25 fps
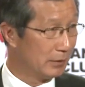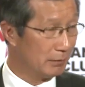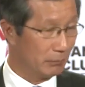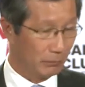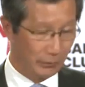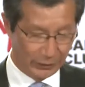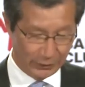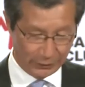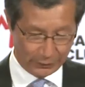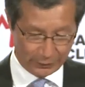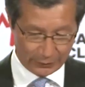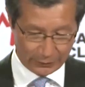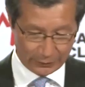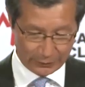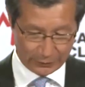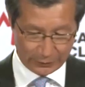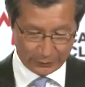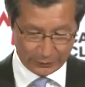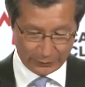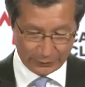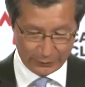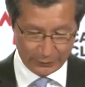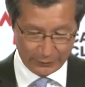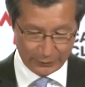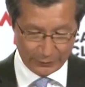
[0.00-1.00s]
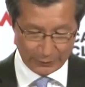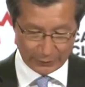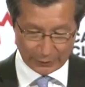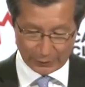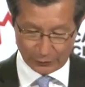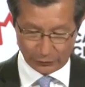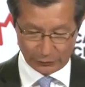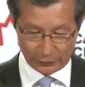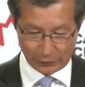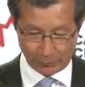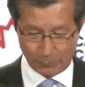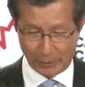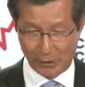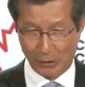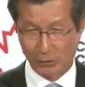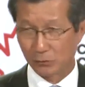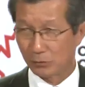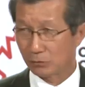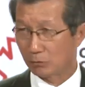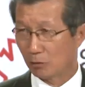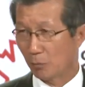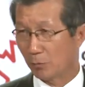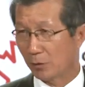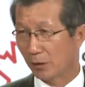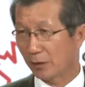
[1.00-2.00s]
we hear a lot
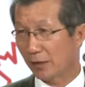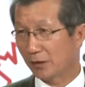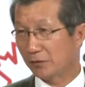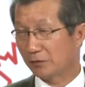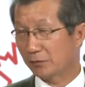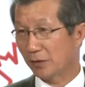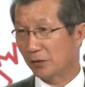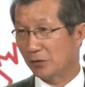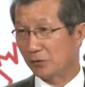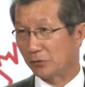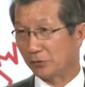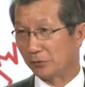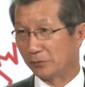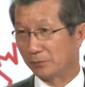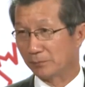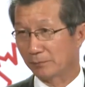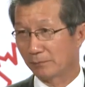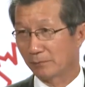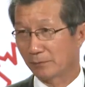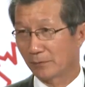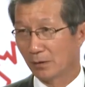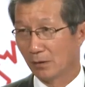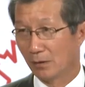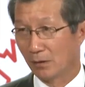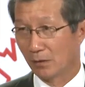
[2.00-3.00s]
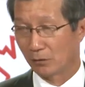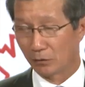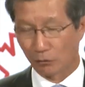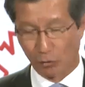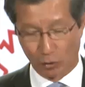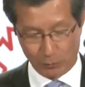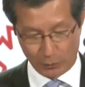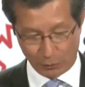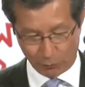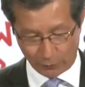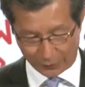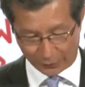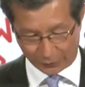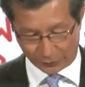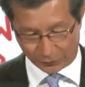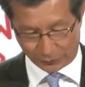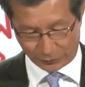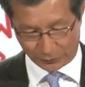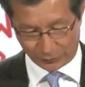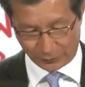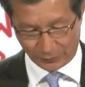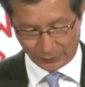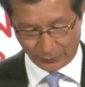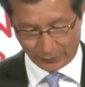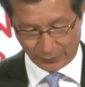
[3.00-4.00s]
about globalization, global
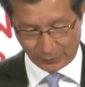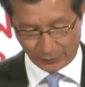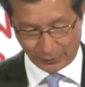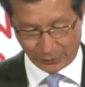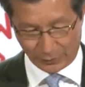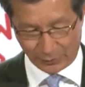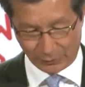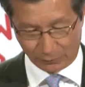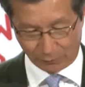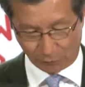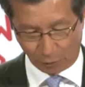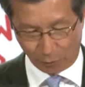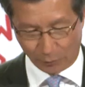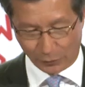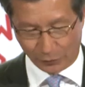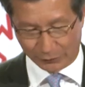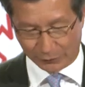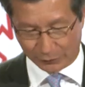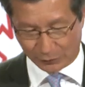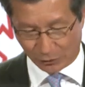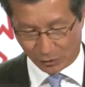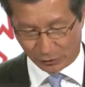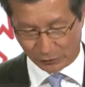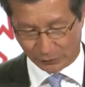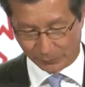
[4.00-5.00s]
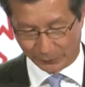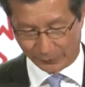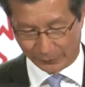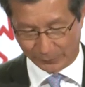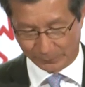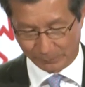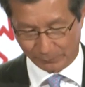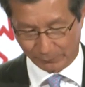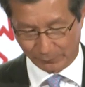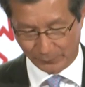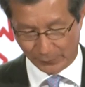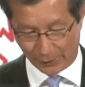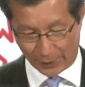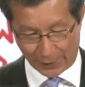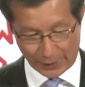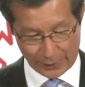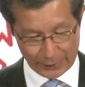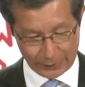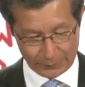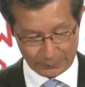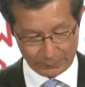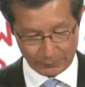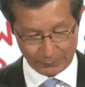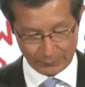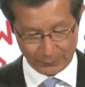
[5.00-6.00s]
village, global economy,
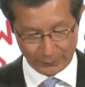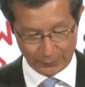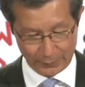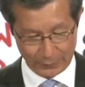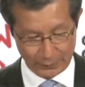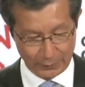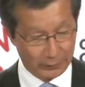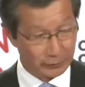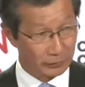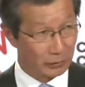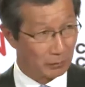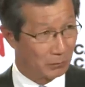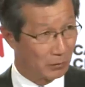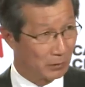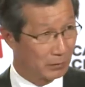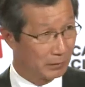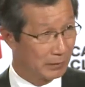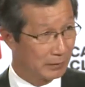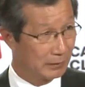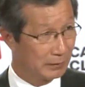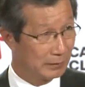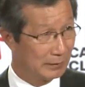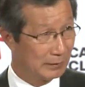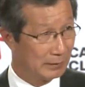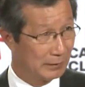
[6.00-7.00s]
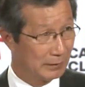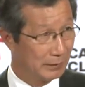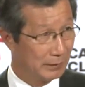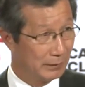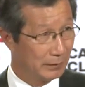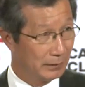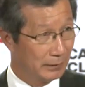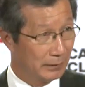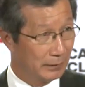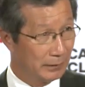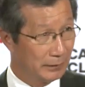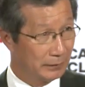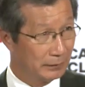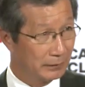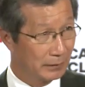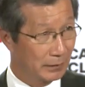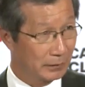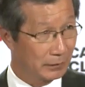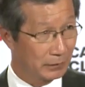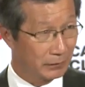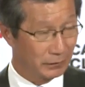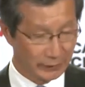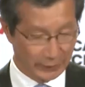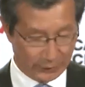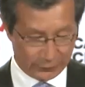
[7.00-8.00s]
and the more
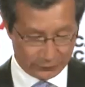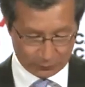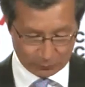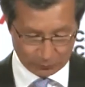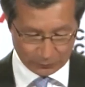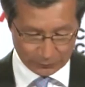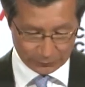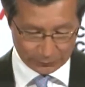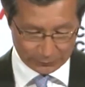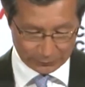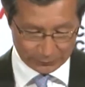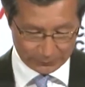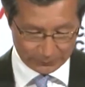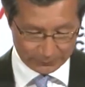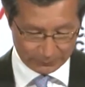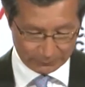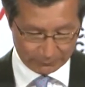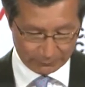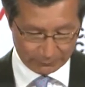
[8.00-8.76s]
interconnected world.